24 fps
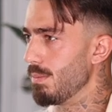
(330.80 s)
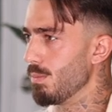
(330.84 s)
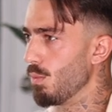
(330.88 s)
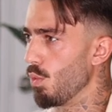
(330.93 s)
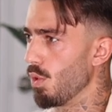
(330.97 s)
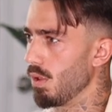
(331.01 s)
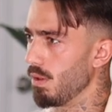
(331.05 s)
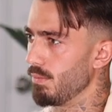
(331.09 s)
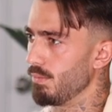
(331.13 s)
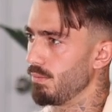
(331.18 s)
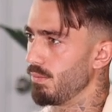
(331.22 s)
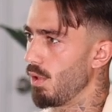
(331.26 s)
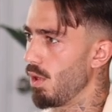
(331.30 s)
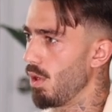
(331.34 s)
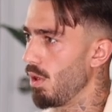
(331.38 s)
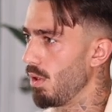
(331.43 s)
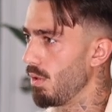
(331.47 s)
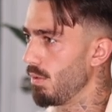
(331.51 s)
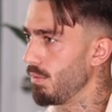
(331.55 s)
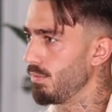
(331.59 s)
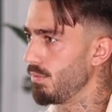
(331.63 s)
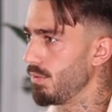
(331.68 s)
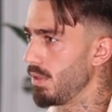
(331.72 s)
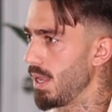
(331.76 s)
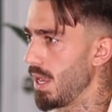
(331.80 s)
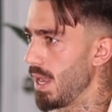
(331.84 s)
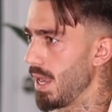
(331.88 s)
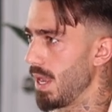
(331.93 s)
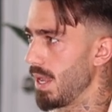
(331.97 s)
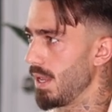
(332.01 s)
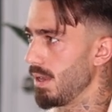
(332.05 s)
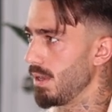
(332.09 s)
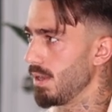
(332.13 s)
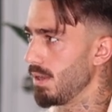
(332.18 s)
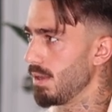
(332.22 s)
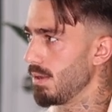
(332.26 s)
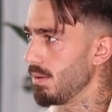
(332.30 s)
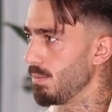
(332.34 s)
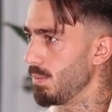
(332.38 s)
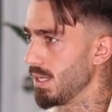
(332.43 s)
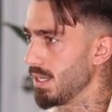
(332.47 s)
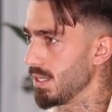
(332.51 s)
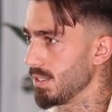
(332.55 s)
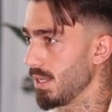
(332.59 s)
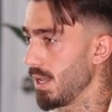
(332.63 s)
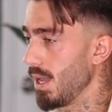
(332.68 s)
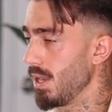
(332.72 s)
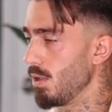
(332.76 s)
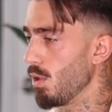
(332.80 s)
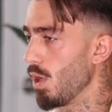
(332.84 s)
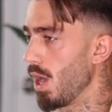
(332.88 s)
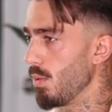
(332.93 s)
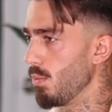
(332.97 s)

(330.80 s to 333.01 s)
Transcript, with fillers: more involved, and because I